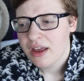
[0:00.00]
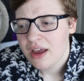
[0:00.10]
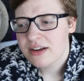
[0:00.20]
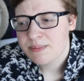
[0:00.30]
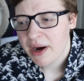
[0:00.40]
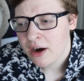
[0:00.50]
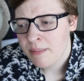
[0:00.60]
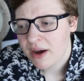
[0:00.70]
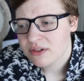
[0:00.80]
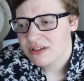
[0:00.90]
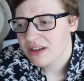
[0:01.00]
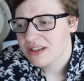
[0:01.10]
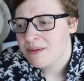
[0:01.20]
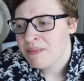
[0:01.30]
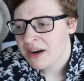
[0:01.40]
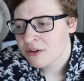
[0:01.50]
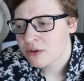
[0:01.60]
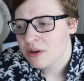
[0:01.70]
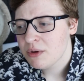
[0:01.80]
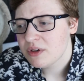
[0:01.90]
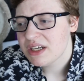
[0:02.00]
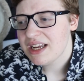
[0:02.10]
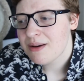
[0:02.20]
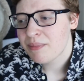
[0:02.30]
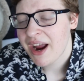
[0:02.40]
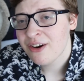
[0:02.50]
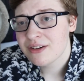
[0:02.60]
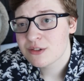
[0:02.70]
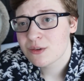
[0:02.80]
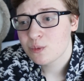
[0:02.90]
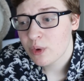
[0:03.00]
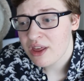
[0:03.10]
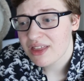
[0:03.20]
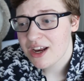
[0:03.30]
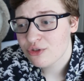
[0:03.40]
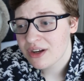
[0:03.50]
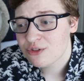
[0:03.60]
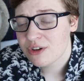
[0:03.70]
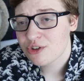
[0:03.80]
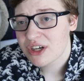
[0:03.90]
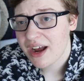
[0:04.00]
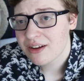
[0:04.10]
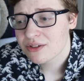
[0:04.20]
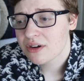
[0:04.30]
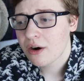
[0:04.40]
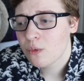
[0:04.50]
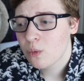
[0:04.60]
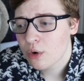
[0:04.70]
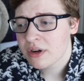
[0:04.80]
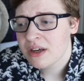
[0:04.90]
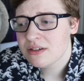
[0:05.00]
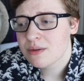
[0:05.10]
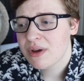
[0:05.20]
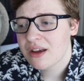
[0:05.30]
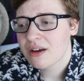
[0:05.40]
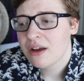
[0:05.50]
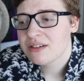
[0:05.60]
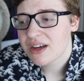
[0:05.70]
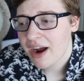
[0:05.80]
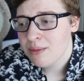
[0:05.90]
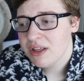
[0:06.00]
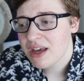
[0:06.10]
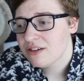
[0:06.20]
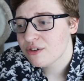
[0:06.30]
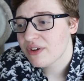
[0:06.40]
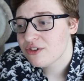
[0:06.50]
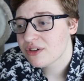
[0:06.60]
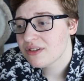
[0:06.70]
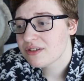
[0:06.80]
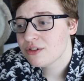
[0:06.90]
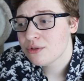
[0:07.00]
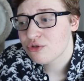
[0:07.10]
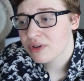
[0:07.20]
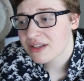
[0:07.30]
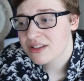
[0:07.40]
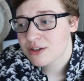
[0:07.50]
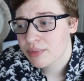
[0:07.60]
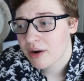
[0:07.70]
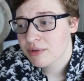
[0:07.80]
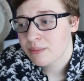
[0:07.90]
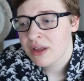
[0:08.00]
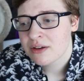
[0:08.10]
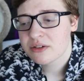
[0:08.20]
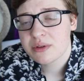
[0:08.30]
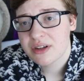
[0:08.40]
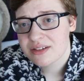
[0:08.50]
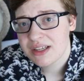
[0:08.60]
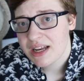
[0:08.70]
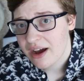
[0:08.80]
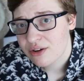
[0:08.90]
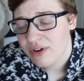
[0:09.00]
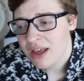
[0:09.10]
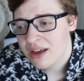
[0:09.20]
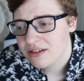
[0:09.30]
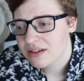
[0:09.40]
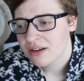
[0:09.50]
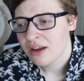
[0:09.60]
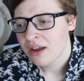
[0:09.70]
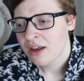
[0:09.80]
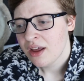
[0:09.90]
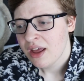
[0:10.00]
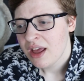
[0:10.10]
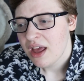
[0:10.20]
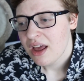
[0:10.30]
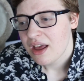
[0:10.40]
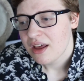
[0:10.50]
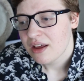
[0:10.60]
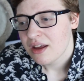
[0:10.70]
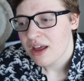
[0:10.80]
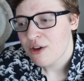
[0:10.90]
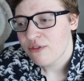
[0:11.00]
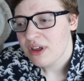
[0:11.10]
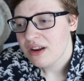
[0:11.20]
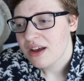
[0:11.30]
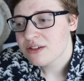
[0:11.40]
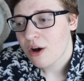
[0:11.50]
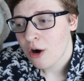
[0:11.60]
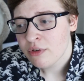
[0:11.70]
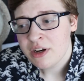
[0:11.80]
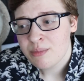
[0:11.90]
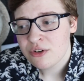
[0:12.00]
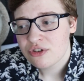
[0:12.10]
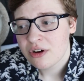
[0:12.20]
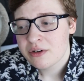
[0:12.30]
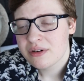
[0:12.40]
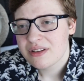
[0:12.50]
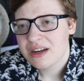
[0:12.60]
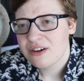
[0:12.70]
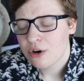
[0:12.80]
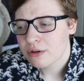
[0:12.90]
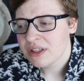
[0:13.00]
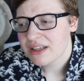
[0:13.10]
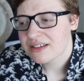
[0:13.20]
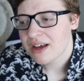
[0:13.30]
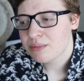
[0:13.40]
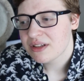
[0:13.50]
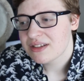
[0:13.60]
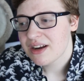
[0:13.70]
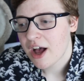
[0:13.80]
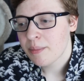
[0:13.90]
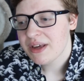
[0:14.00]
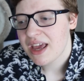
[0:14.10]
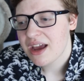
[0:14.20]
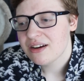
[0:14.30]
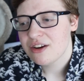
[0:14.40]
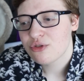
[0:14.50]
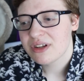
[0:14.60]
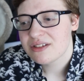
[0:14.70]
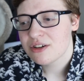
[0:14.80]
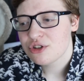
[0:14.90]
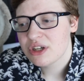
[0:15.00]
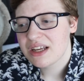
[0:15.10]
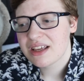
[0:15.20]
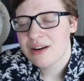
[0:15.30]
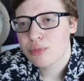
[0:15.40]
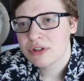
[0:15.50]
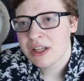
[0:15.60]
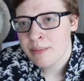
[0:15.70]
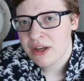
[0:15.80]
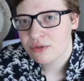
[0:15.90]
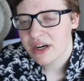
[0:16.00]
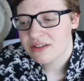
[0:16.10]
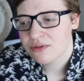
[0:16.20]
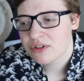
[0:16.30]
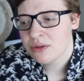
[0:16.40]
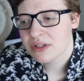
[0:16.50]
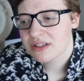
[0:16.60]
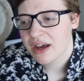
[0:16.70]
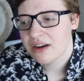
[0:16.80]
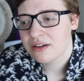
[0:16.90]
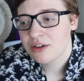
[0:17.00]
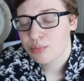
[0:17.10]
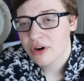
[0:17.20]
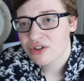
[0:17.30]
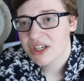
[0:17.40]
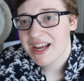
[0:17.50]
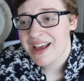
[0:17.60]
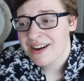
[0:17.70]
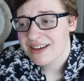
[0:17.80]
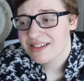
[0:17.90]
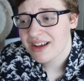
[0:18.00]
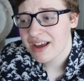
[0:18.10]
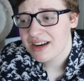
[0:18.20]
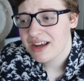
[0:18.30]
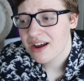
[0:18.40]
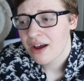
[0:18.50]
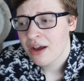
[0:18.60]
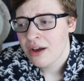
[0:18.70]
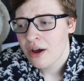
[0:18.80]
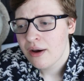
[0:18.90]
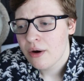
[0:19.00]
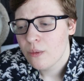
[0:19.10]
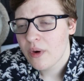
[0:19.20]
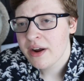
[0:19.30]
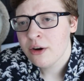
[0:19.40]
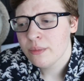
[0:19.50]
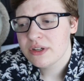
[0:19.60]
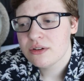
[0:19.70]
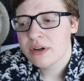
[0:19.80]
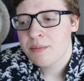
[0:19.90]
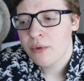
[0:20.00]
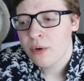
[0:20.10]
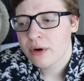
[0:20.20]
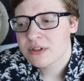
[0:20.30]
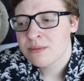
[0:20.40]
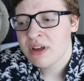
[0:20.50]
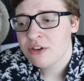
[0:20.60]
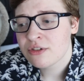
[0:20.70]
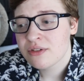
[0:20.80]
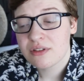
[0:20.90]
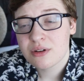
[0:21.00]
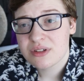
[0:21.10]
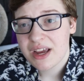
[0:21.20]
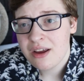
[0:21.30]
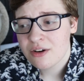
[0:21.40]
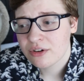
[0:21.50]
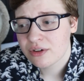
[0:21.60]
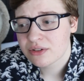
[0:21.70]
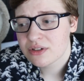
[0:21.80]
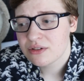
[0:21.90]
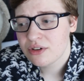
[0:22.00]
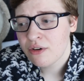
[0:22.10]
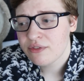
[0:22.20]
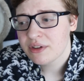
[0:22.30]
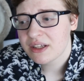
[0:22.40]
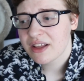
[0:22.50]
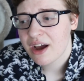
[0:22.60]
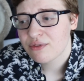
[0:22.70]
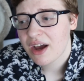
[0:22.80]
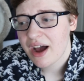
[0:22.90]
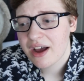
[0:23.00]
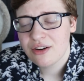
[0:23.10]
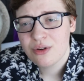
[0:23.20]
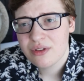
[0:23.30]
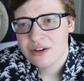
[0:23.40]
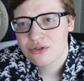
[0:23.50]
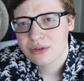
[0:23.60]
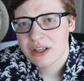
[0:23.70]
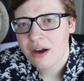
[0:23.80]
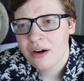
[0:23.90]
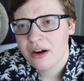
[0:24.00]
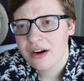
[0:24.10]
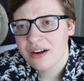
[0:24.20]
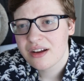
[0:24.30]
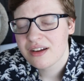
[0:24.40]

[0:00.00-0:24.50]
It is paramount that the medical community and parents with a transgender child are working to make timely interventions to address this problem so it doesn't get out of hand. If it has already been shown that an early acceptance and helping hand in transitioning can plummet rates of suicide, depression, and anxiety, why aren't we doing more to make sure those 8-year-olds don't feel like they have to hide who they truly are?